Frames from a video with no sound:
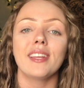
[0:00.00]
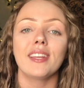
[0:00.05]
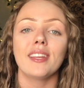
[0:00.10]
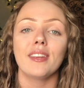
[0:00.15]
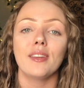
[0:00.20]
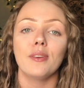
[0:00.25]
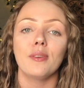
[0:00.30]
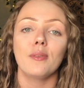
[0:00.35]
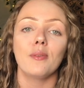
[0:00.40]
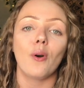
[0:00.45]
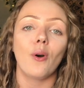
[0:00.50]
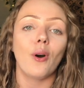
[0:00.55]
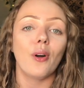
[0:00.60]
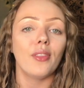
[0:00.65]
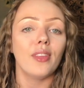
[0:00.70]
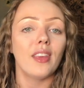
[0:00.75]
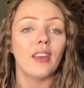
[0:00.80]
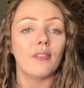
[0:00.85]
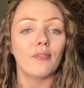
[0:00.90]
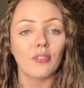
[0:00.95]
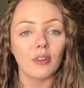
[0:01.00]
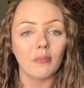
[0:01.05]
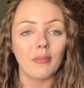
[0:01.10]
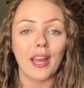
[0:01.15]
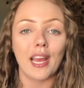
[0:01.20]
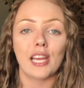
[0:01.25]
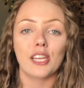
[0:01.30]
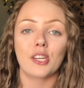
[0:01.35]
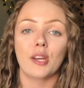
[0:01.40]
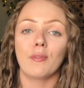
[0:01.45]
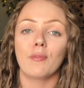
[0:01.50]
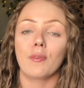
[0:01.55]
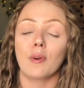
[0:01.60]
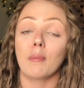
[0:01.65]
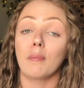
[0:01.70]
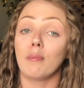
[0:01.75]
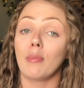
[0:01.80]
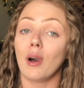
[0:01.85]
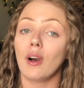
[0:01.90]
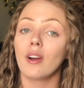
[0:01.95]
you all the information for
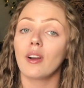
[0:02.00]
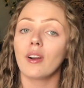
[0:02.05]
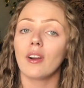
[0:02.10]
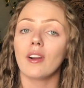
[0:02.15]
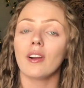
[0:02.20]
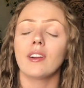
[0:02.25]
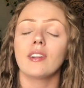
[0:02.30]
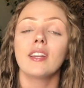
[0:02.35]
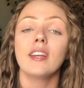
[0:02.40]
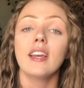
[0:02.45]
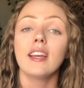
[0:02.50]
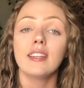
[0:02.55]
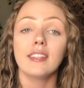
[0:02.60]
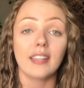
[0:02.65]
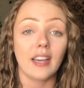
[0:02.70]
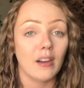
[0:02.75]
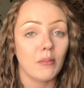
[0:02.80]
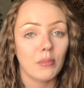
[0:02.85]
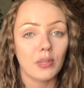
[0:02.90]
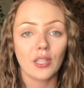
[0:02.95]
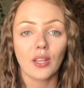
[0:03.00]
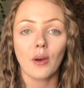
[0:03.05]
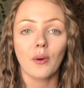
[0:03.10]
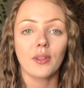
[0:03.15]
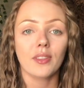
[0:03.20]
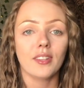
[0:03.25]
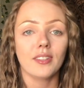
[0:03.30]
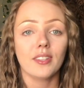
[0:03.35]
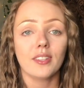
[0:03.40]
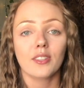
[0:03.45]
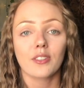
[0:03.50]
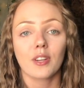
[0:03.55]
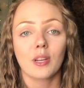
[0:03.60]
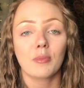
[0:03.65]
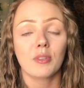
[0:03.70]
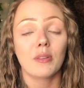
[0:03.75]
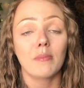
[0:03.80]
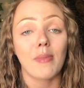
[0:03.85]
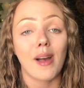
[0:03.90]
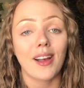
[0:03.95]
BugHerd down below in the
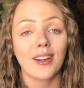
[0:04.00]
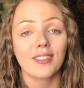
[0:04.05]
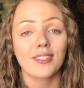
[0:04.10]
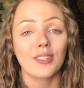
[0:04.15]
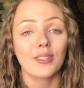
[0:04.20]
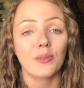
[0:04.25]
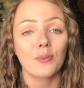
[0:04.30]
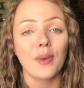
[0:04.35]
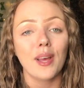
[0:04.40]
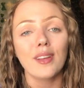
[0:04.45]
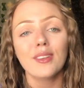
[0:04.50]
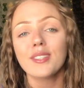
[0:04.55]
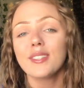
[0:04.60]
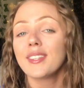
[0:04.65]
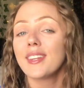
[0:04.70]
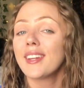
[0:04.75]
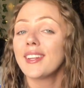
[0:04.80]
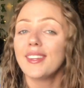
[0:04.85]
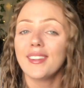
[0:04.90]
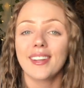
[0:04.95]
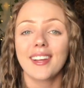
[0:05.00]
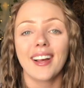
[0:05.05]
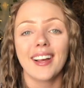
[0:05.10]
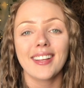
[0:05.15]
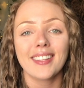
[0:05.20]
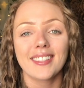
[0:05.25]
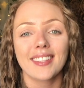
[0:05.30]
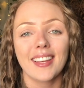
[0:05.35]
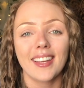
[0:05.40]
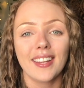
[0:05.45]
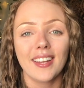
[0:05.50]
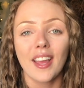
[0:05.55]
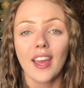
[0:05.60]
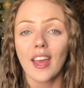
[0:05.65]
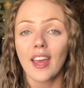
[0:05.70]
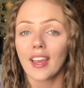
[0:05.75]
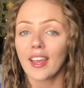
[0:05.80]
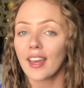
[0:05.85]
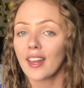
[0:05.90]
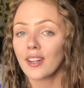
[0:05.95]
description box as well so that you guys can
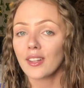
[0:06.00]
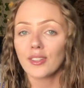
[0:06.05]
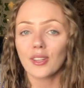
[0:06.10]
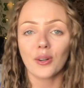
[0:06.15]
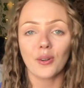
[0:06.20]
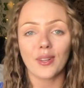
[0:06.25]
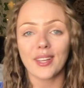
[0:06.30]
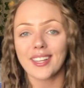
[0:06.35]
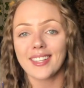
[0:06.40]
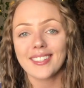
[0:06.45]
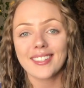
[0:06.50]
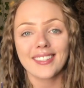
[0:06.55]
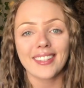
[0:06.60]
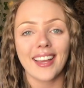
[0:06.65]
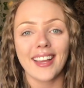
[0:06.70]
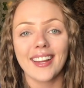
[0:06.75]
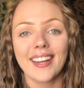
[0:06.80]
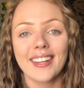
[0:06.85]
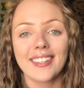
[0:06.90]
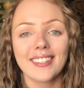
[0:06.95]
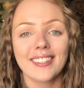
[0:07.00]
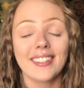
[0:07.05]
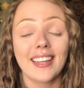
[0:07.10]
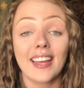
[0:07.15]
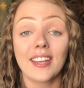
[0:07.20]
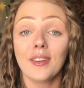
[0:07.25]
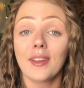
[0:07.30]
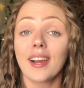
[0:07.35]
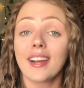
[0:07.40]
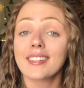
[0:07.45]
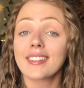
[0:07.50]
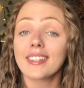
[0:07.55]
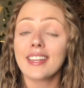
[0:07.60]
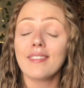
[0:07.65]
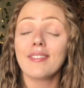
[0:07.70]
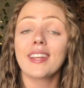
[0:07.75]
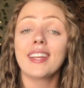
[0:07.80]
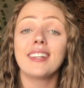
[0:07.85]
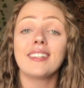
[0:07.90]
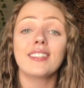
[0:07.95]
get a little insight as to that. You guys can even
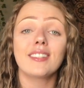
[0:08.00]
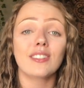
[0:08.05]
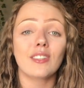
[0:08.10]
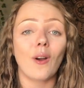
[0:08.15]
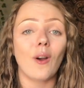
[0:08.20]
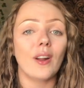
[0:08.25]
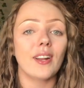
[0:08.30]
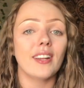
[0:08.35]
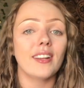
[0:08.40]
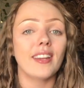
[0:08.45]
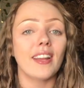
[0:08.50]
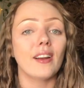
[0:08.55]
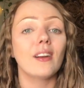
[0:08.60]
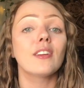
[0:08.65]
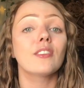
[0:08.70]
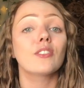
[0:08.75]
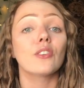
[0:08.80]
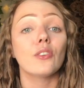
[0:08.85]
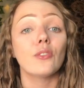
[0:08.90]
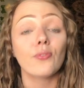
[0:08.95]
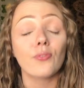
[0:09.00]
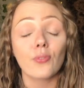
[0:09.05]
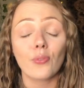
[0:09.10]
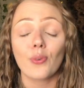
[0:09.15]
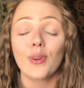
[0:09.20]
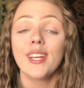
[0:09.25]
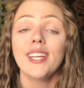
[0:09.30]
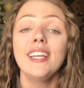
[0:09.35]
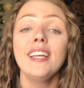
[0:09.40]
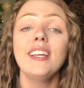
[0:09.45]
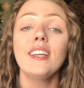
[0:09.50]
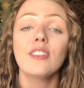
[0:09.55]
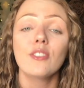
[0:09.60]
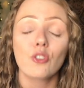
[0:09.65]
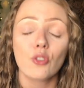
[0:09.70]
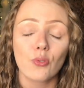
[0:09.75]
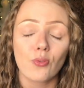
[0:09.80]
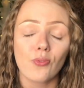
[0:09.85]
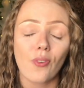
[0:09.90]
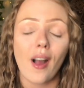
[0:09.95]
get started. There is a free
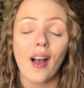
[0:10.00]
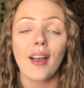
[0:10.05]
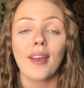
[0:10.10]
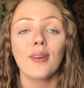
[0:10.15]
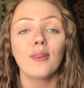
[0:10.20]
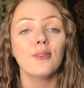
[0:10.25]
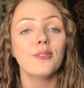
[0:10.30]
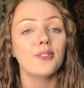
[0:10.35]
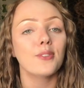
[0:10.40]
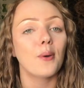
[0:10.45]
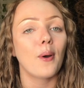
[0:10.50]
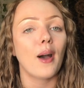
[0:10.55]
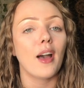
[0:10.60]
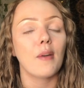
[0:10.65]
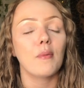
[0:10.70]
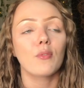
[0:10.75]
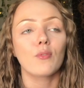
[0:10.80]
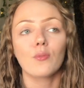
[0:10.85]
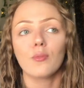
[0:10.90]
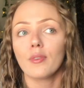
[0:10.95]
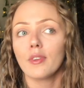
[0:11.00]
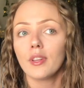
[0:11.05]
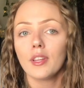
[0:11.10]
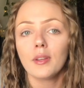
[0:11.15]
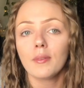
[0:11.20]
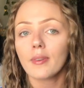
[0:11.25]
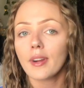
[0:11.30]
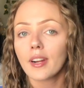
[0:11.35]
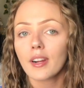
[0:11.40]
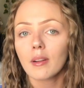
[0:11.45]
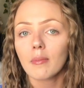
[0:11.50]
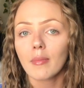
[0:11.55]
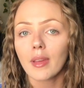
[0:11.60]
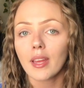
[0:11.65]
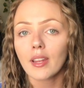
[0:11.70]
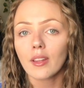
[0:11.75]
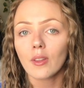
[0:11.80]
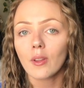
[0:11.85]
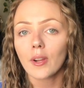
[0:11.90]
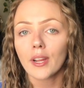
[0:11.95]
trial, so I would really recommend
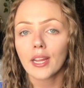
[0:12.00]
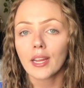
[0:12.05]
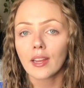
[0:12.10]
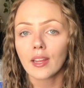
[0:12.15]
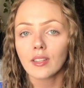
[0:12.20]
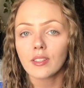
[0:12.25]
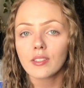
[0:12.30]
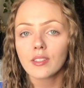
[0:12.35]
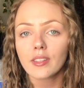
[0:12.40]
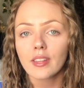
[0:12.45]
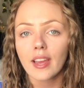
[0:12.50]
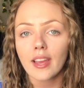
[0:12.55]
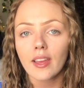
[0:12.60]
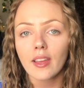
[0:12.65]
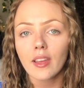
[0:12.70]
looking into that